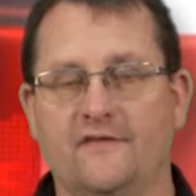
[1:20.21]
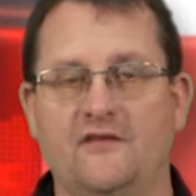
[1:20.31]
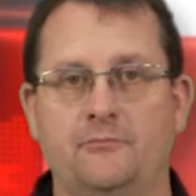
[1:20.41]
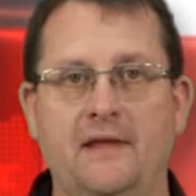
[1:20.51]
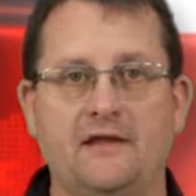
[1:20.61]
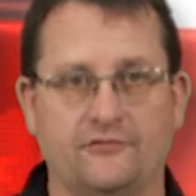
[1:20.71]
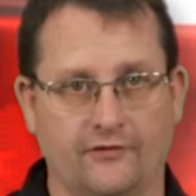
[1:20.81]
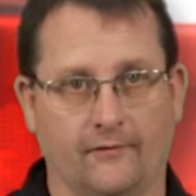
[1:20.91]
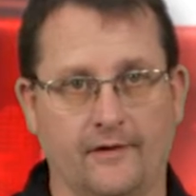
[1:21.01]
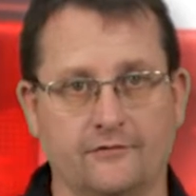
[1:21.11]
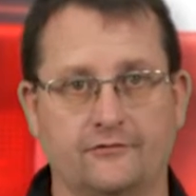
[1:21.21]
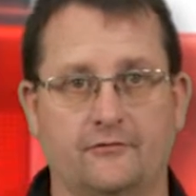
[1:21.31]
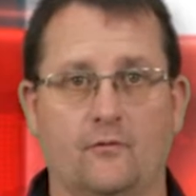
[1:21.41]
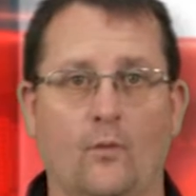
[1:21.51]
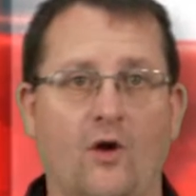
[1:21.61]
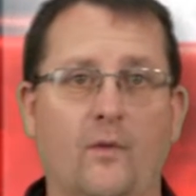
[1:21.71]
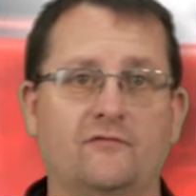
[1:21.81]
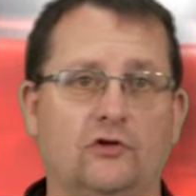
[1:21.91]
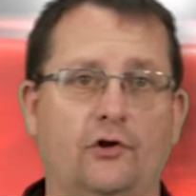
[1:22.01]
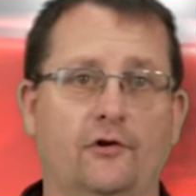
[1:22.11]
in this mini-series? Well,
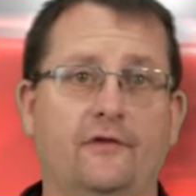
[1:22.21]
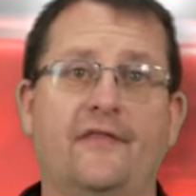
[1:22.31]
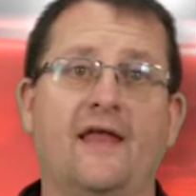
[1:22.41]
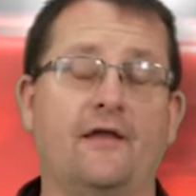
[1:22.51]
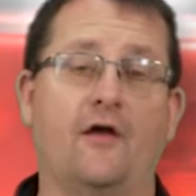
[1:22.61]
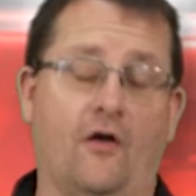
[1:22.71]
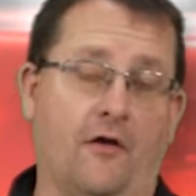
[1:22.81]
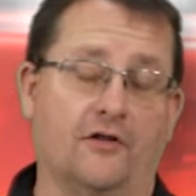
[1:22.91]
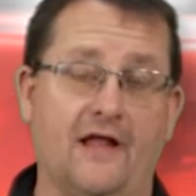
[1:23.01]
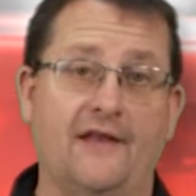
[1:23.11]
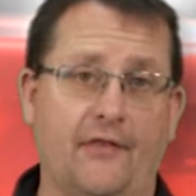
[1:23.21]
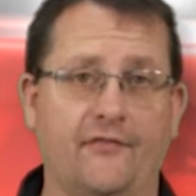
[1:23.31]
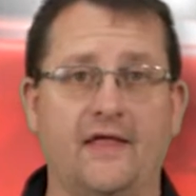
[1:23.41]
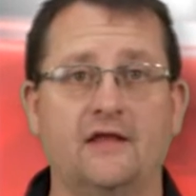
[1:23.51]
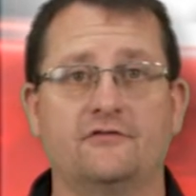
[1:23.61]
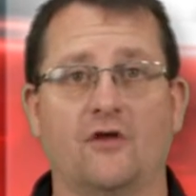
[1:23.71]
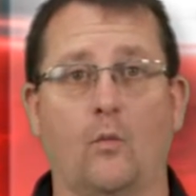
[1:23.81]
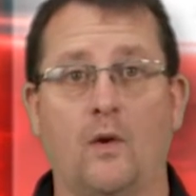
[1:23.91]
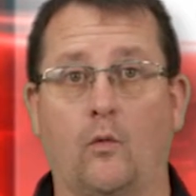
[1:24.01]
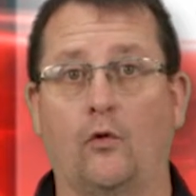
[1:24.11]
we've learned that a lot of the things that
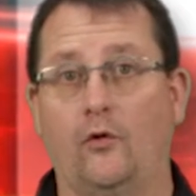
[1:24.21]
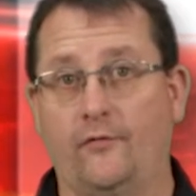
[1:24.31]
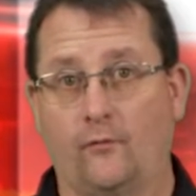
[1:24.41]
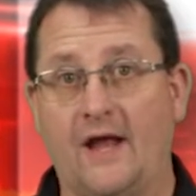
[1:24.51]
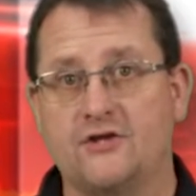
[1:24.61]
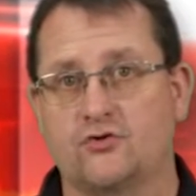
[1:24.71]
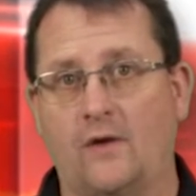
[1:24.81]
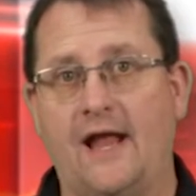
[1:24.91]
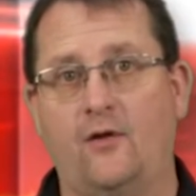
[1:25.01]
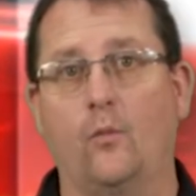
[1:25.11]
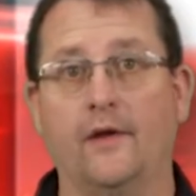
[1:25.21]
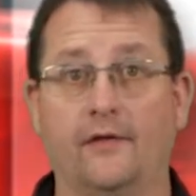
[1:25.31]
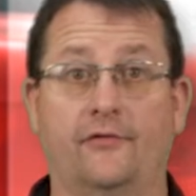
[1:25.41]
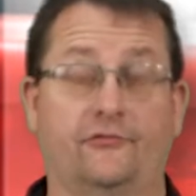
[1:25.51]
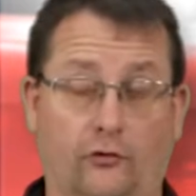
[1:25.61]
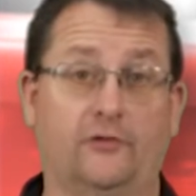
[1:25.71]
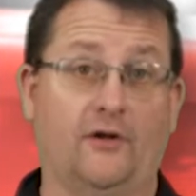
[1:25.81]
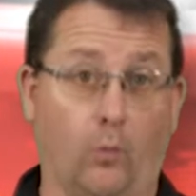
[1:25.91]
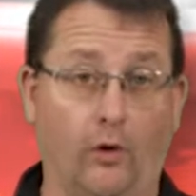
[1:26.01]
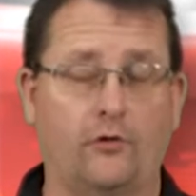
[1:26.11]
we were on the right track with certainly
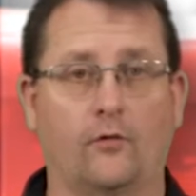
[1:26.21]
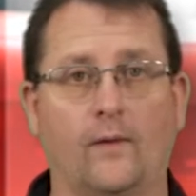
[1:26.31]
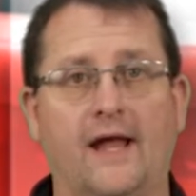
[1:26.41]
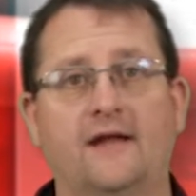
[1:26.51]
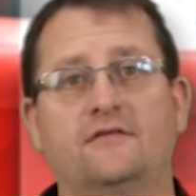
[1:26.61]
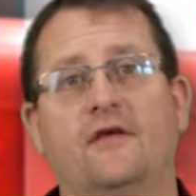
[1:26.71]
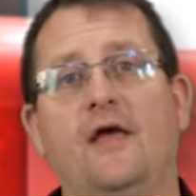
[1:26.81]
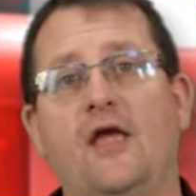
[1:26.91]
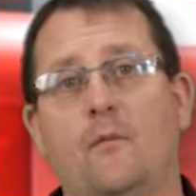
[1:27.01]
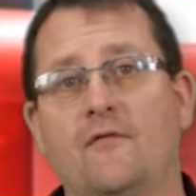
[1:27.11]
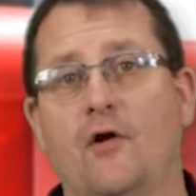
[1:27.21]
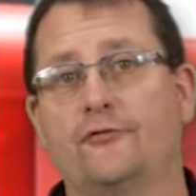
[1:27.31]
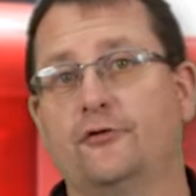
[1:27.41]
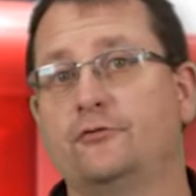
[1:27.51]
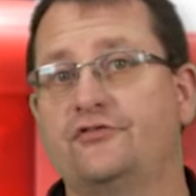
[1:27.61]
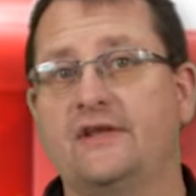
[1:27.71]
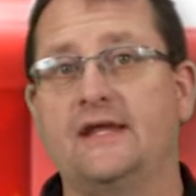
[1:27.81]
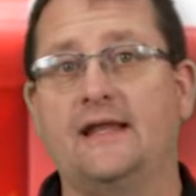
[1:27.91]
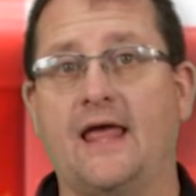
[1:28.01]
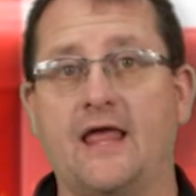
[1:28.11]
were correct. We've also
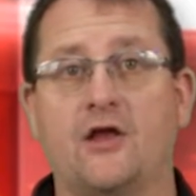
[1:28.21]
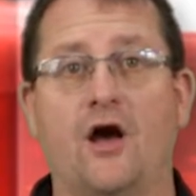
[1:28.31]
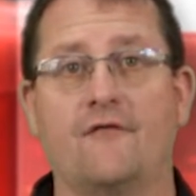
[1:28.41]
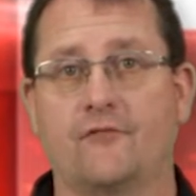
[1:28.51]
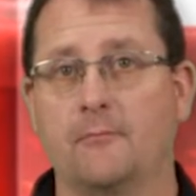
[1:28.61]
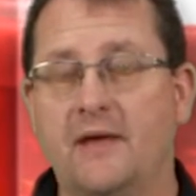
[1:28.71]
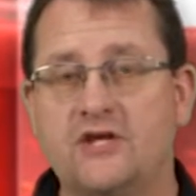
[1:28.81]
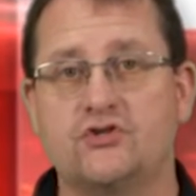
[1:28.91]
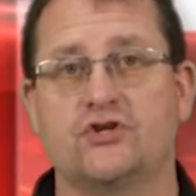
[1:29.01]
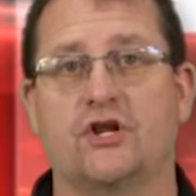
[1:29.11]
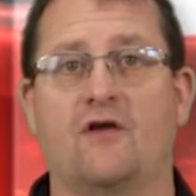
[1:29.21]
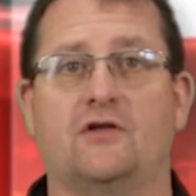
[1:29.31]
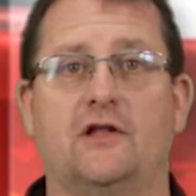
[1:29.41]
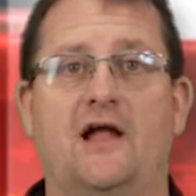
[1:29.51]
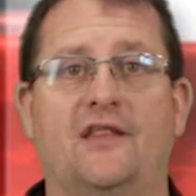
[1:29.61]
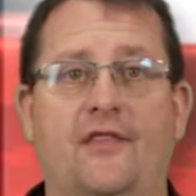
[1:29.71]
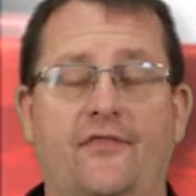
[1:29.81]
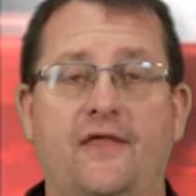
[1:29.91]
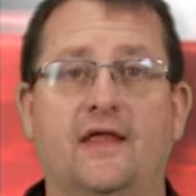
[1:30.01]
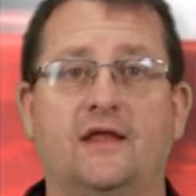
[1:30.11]
seen a confirmation of a lot of the
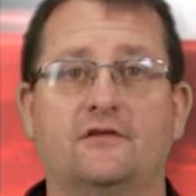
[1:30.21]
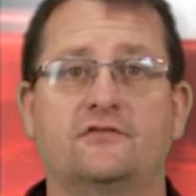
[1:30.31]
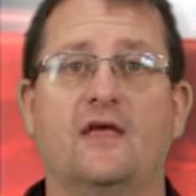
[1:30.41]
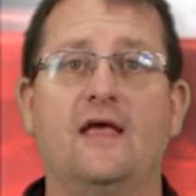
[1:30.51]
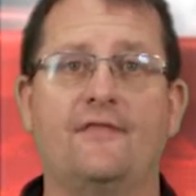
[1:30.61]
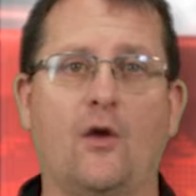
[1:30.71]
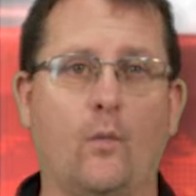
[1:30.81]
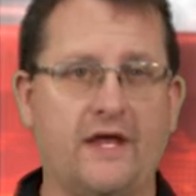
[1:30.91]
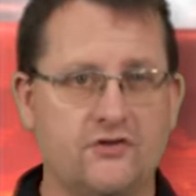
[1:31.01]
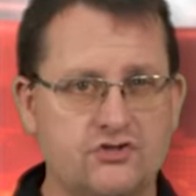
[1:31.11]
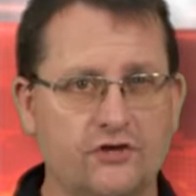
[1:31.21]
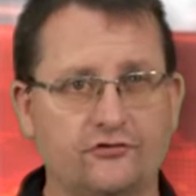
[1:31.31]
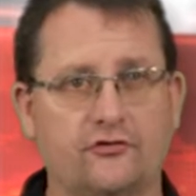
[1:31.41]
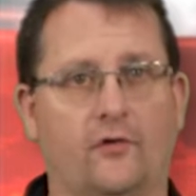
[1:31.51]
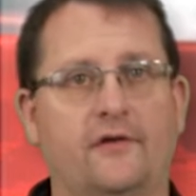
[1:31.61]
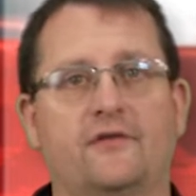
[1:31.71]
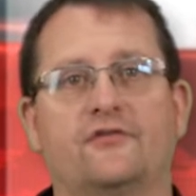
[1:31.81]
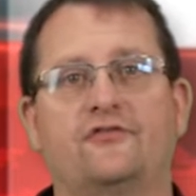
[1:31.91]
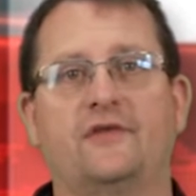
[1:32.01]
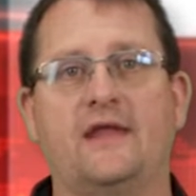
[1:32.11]
things that we had just started to
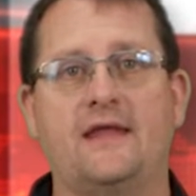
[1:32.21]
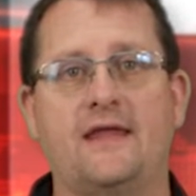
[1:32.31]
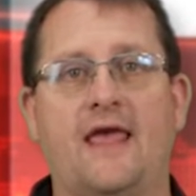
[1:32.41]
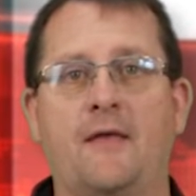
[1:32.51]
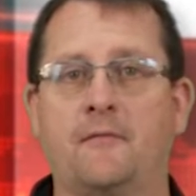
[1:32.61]
see